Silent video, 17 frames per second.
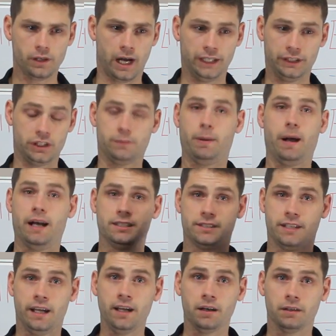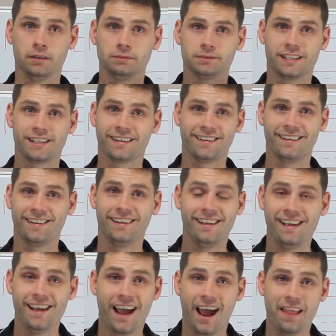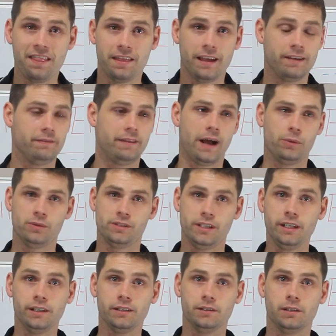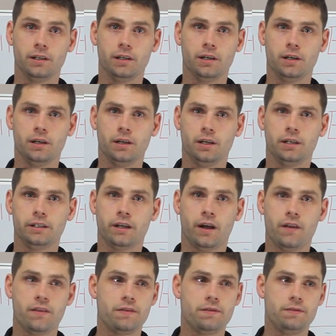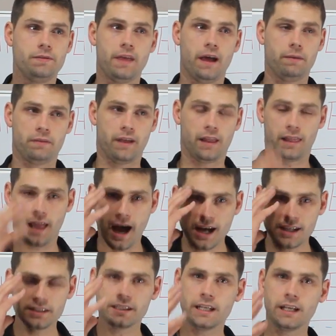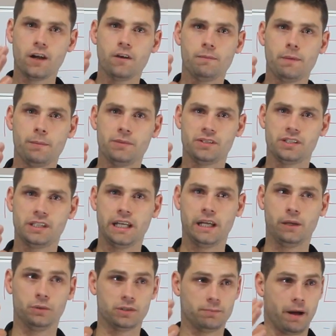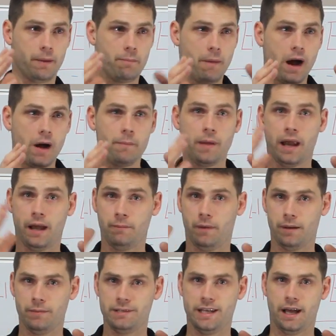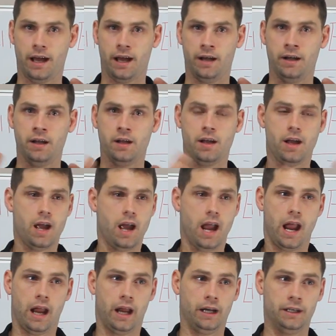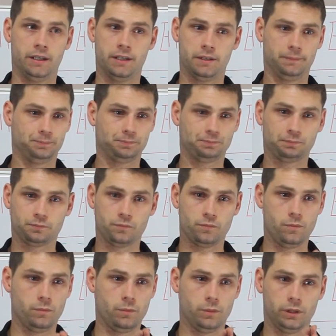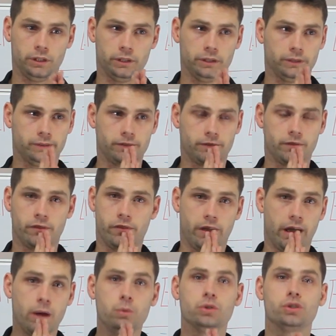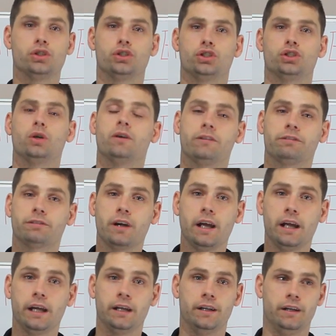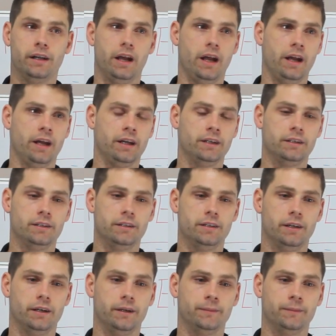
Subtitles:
just passed out. And then that was it. The last thing I remember seeing was my mum and my dad, and they were just so afraid. And